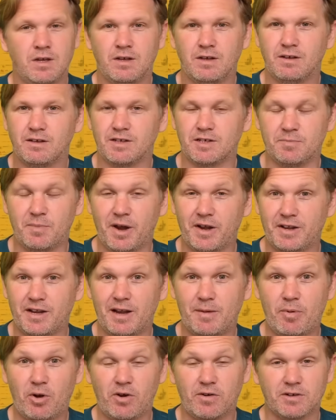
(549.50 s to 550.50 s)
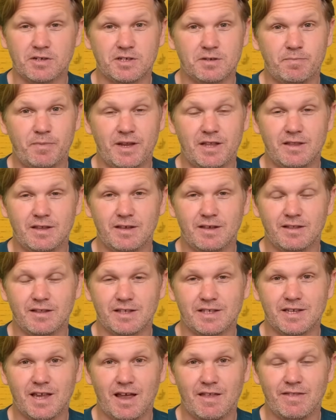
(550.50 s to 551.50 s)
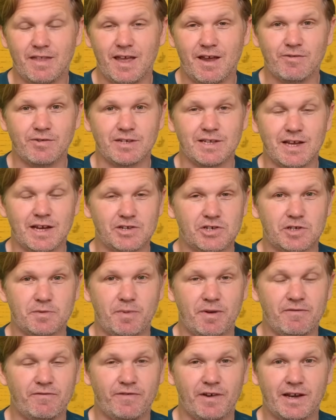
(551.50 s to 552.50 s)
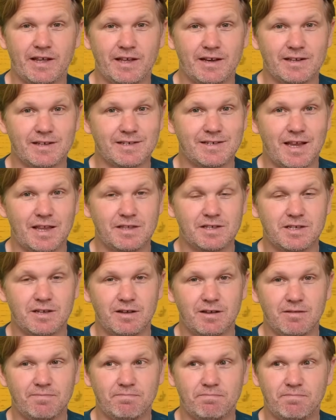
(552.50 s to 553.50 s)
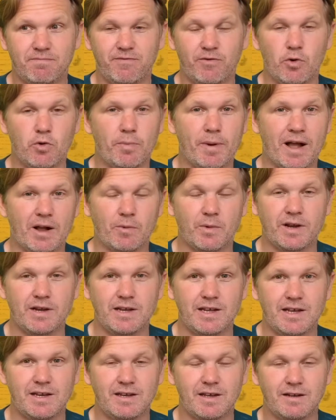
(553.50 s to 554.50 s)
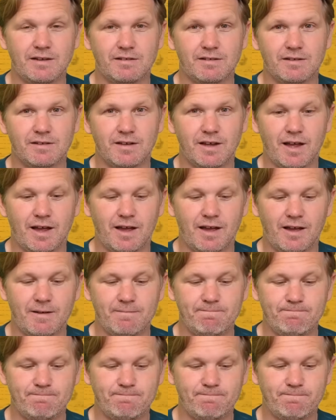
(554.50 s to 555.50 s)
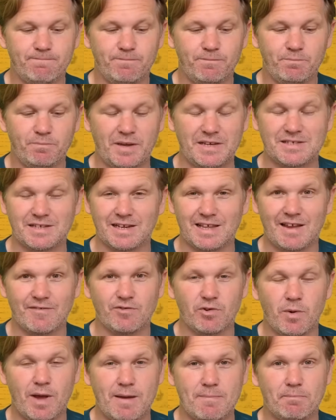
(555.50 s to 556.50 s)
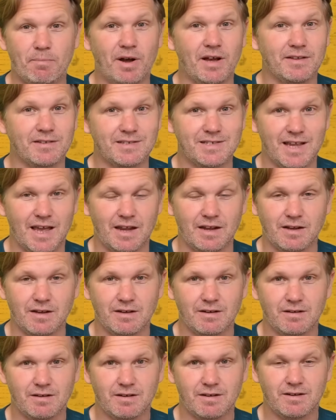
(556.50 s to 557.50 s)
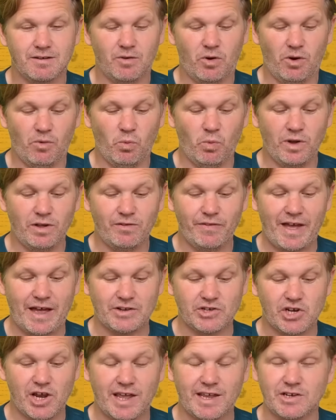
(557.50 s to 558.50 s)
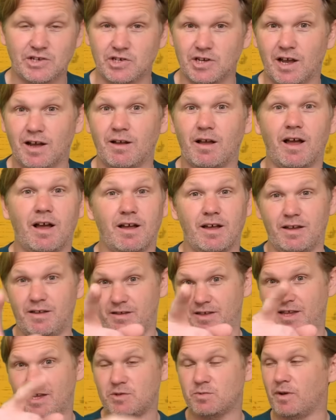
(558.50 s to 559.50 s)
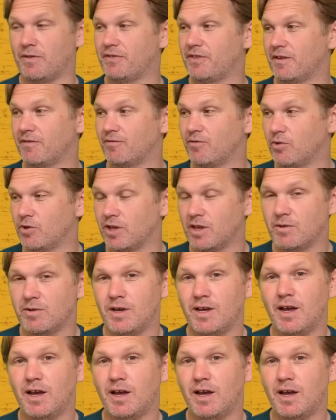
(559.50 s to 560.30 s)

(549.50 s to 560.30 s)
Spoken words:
Because Marnie Libok's been the 10 there, and Sasha's been filling in at centre, fullback when needed, basically everywhere but 10. Will that change? Here's one thing for you.